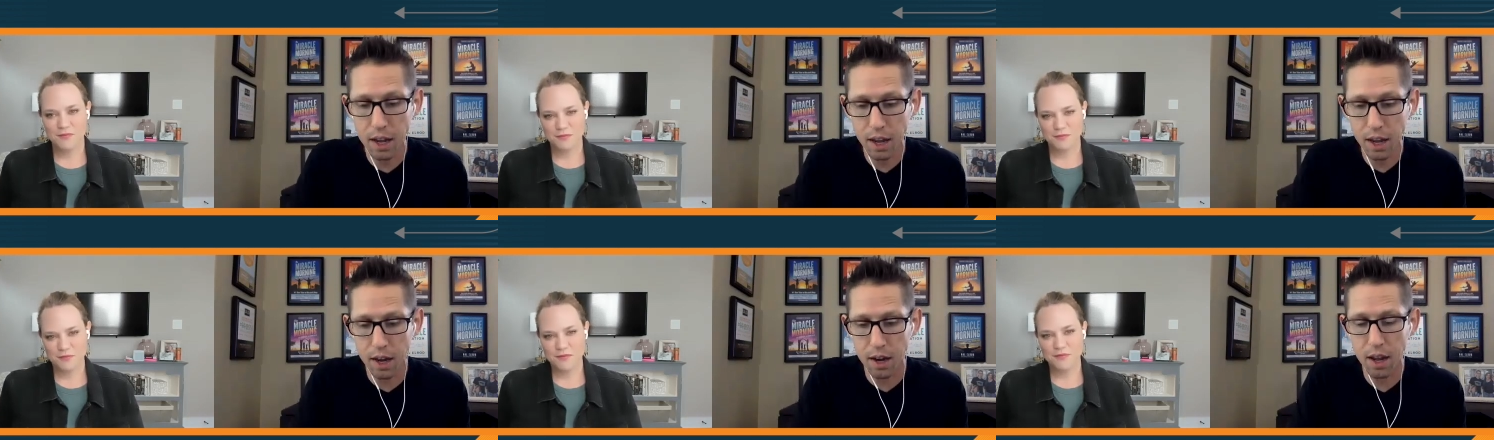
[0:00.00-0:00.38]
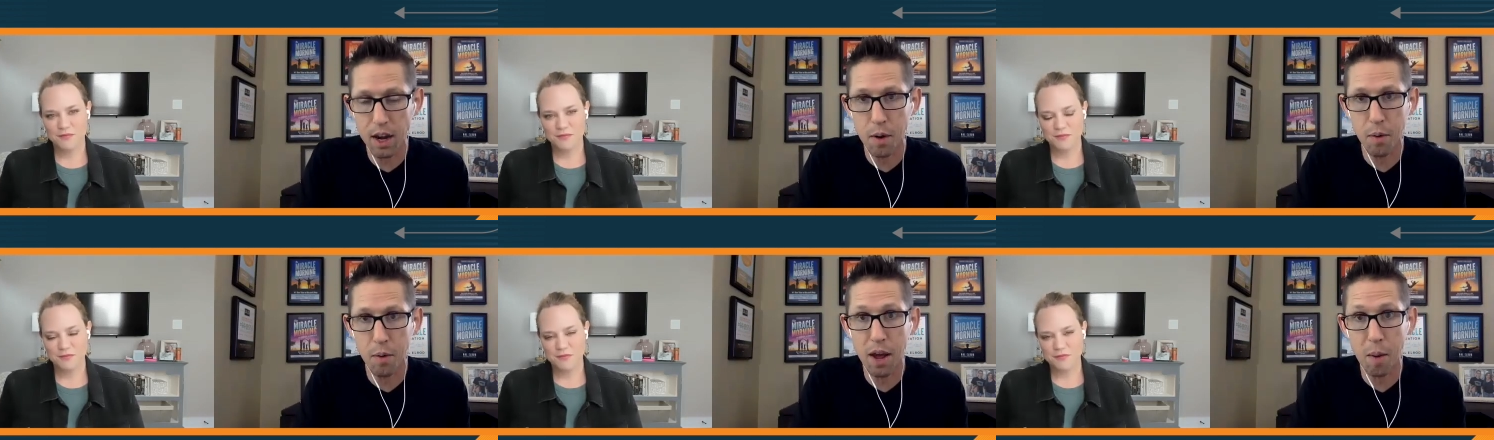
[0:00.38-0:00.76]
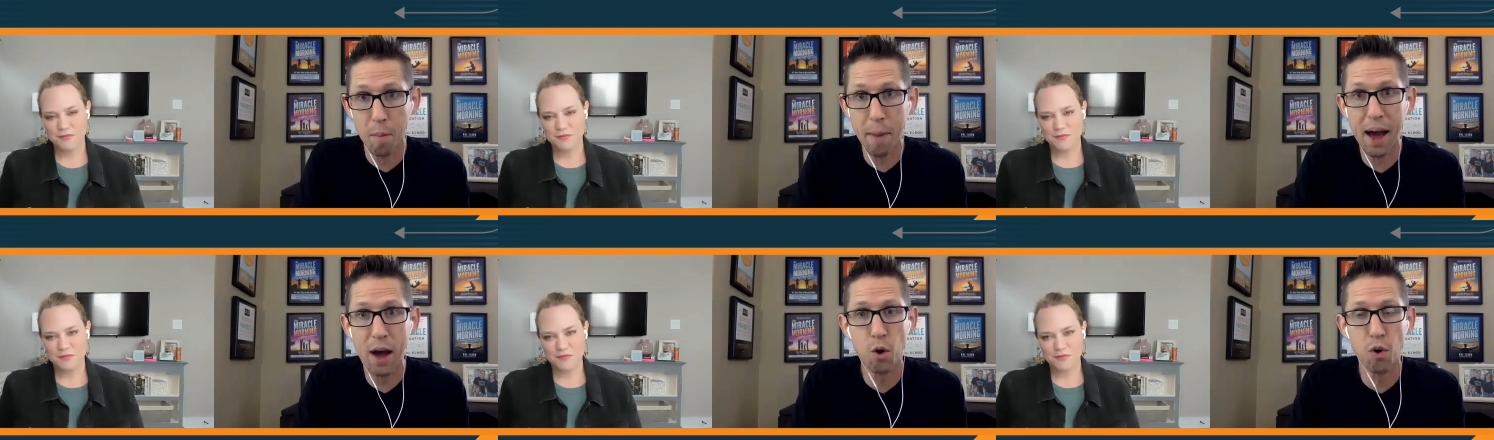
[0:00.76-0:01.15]
Speaker 1: in, in, a, in a
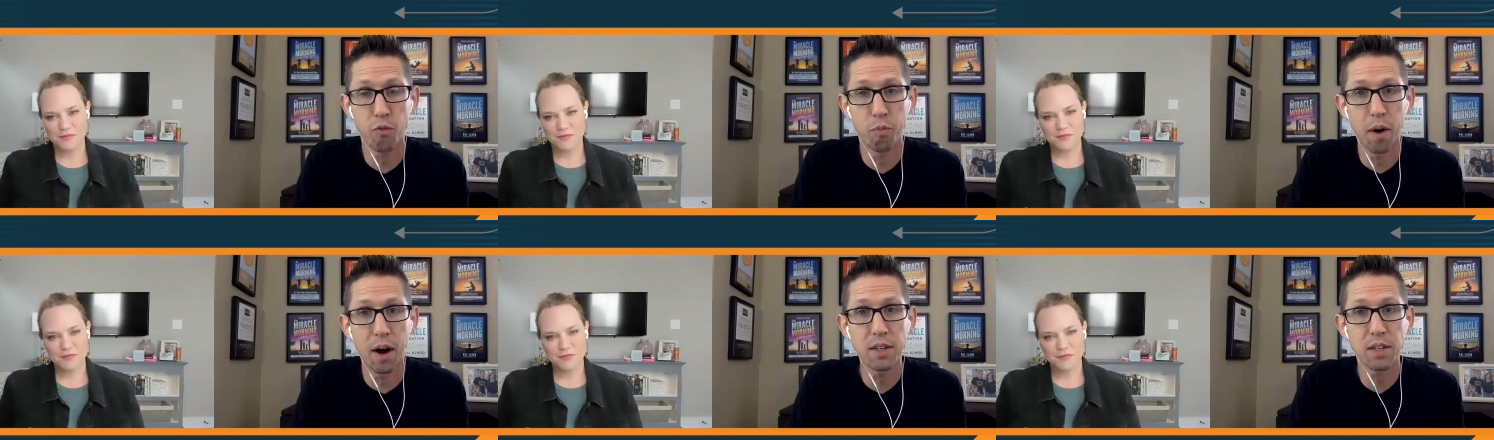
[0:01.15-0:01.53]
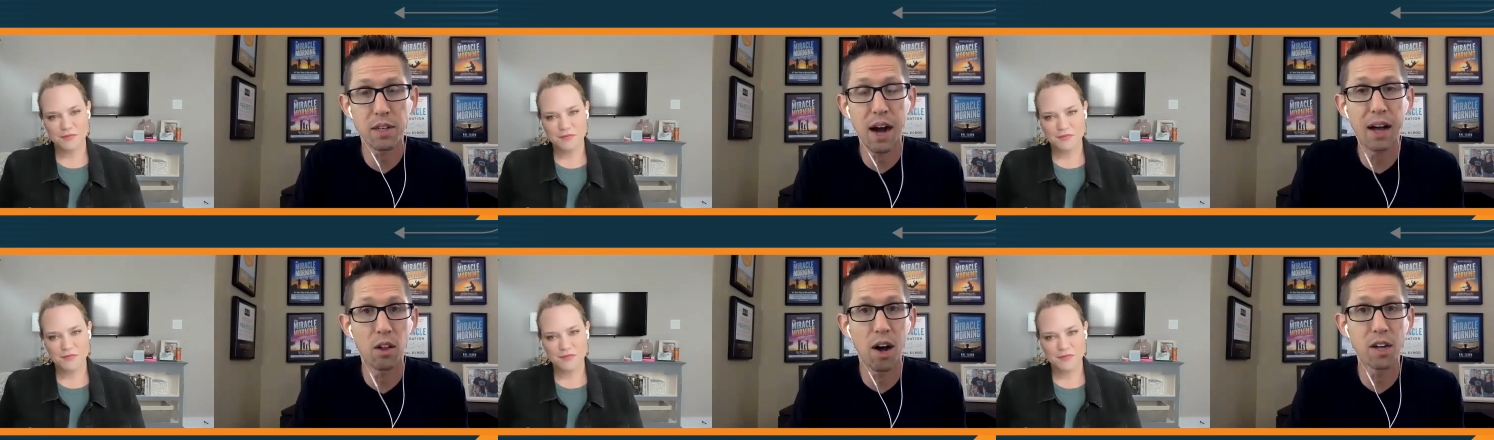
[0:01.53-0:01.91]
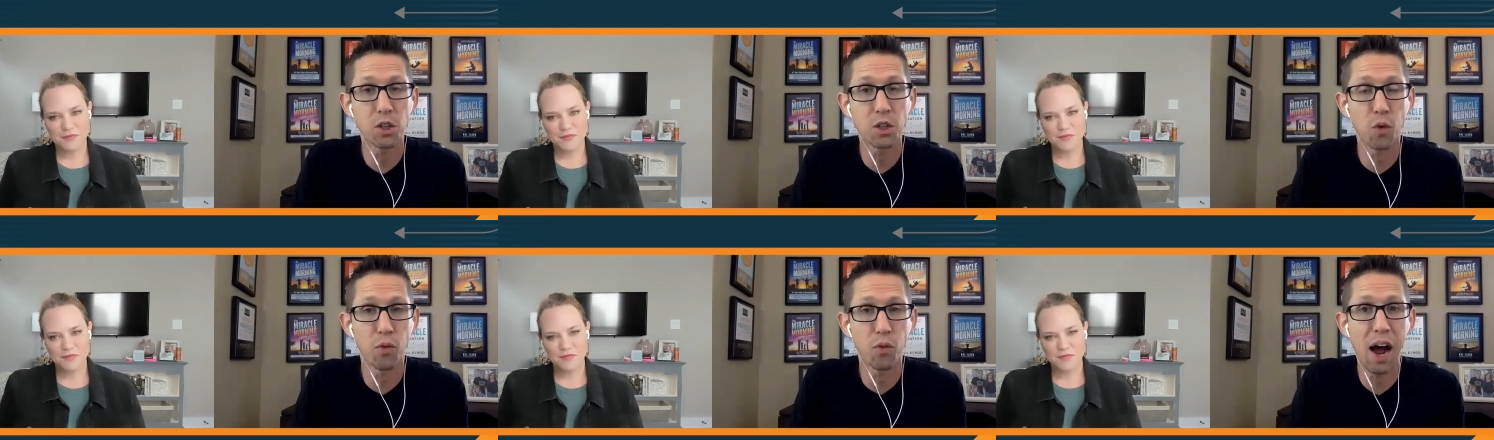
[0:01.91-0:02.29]
matter of months, I lost
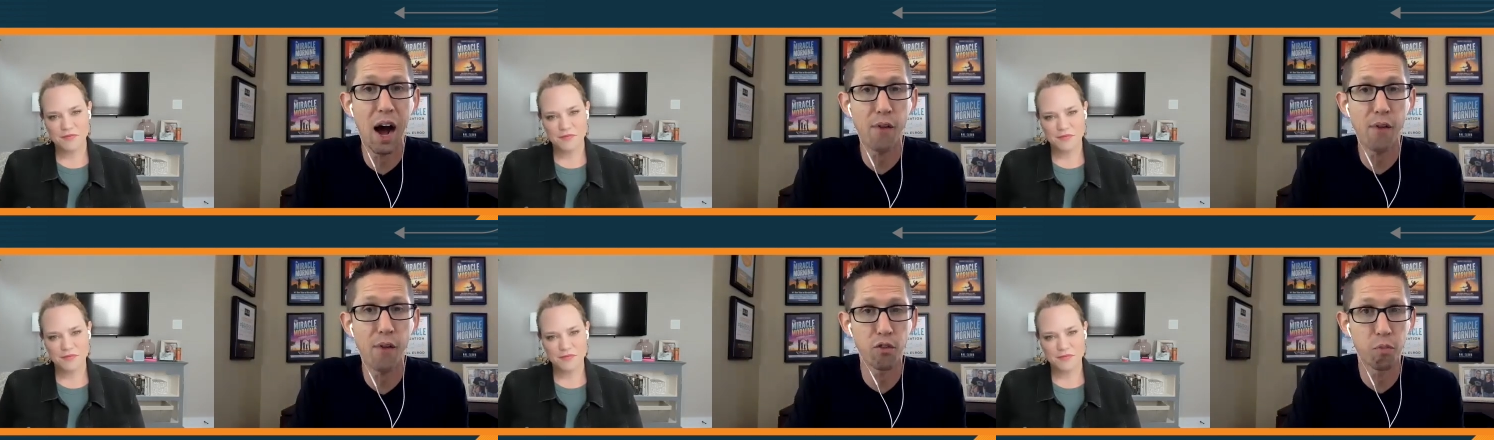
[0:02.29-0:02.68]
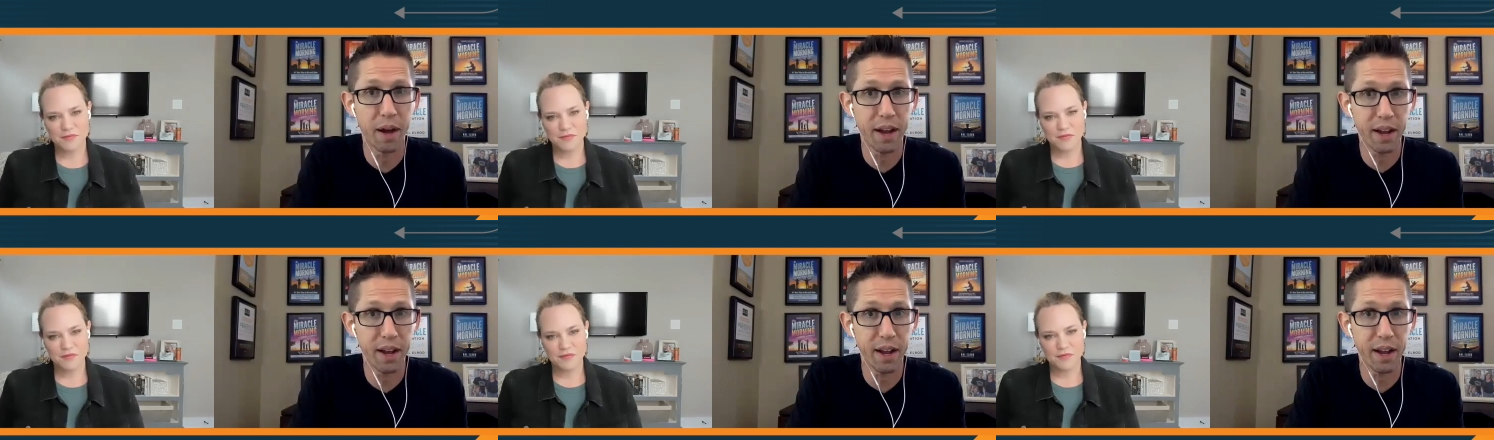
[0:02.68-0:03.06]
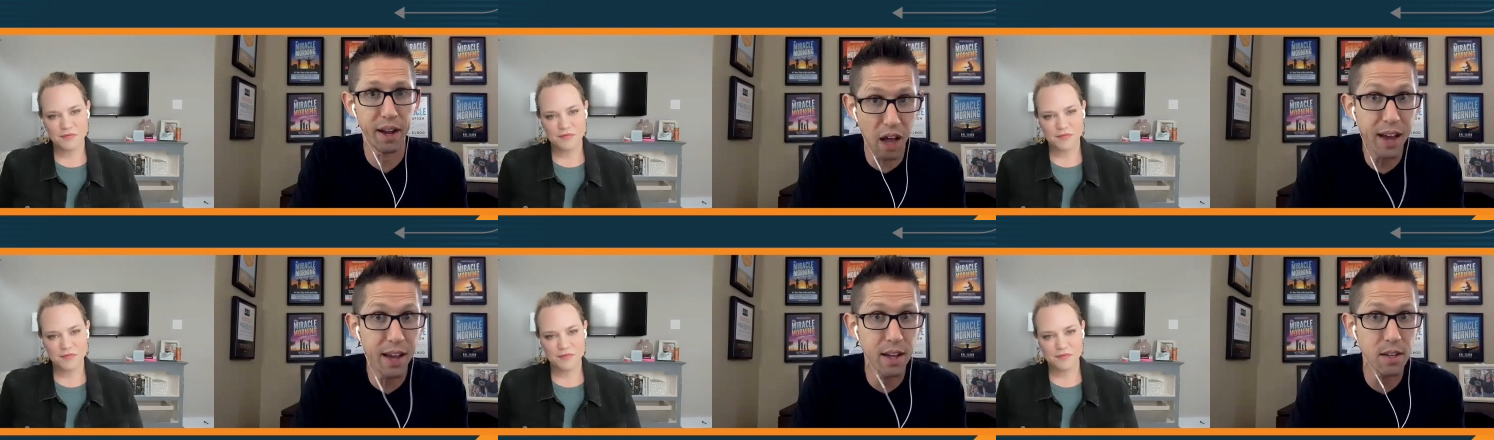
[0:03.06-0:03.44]
over half of my
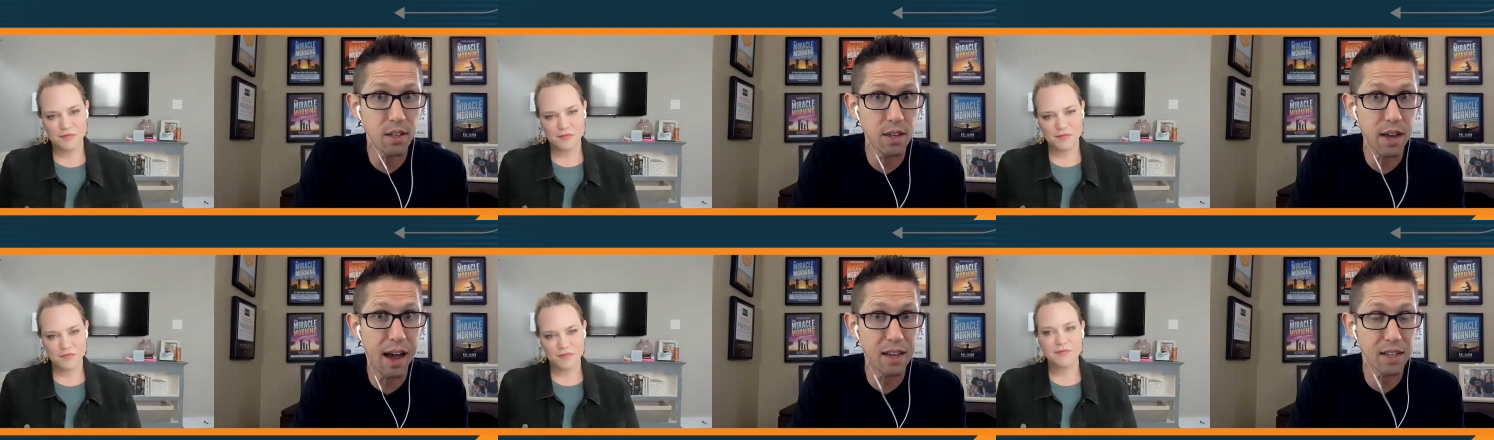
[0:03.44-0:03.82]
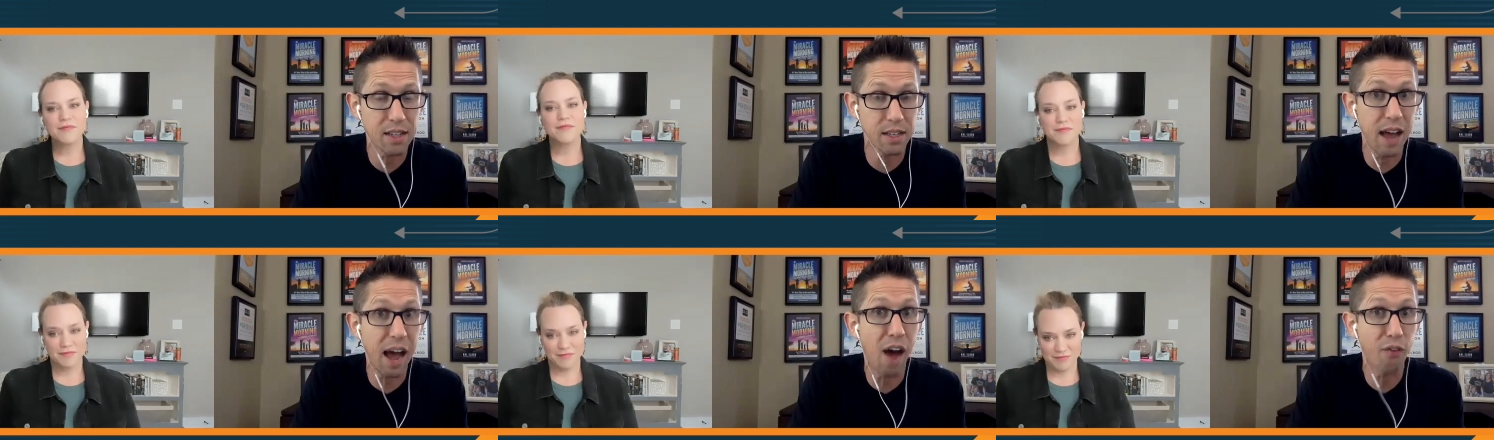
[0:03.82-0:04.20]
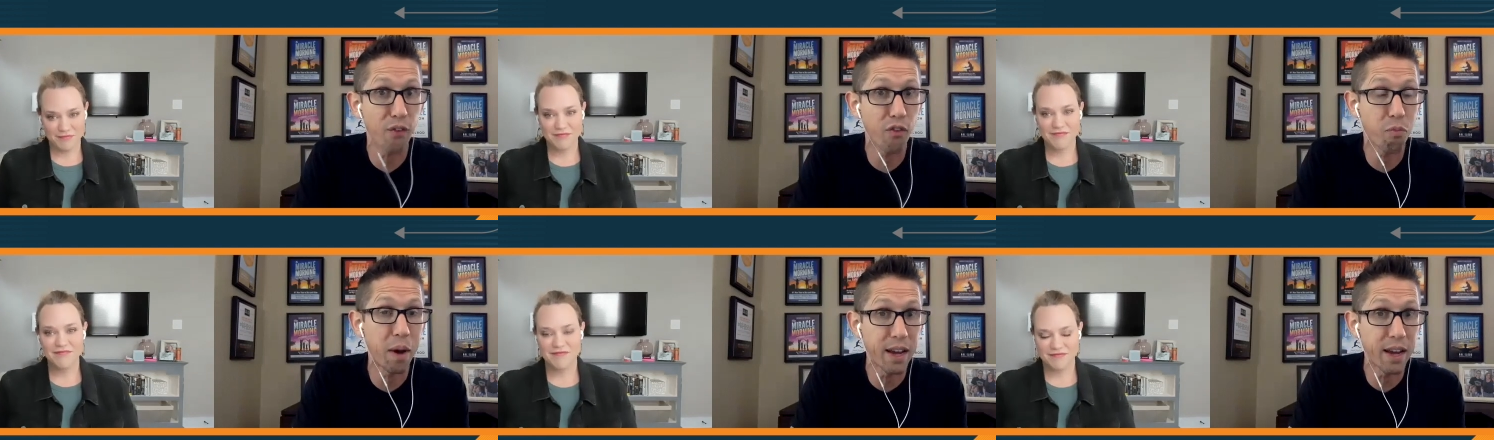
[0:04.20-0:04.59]
clients, as in half
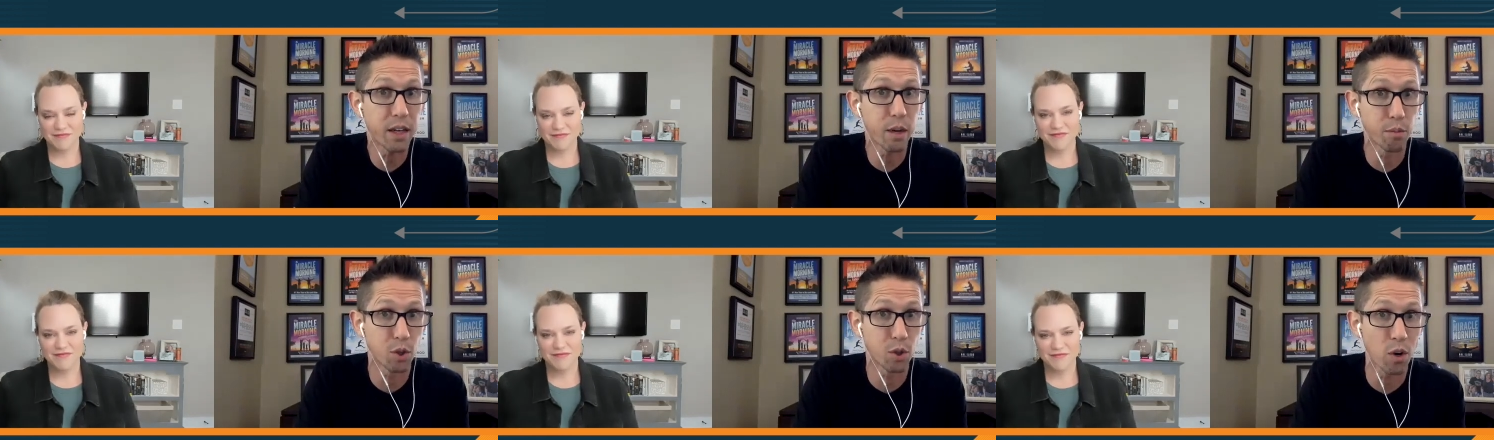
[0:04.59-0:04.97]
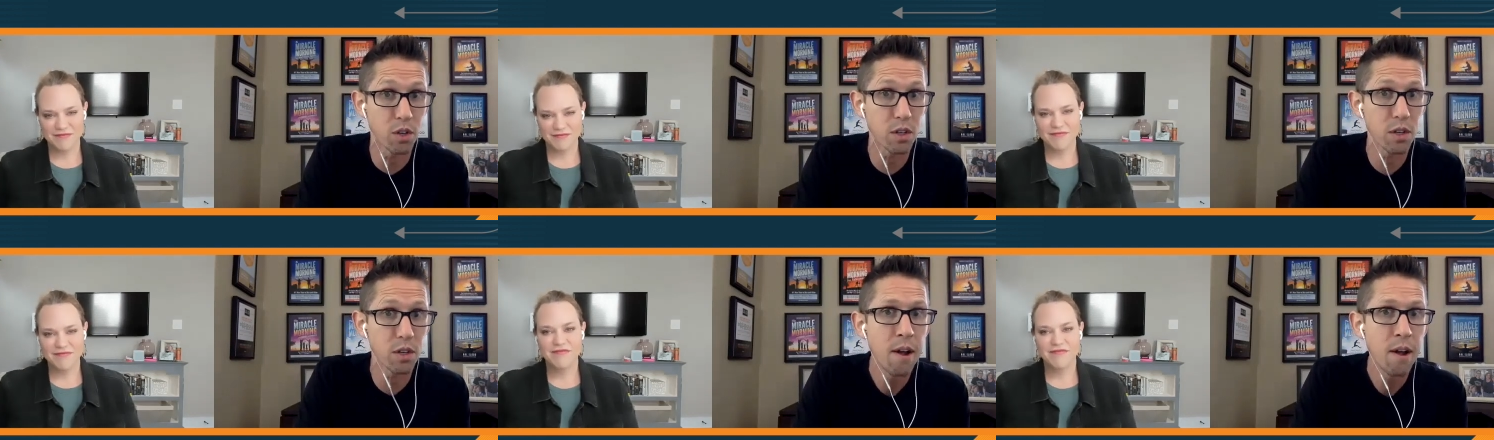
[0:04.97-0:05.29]
of my income source.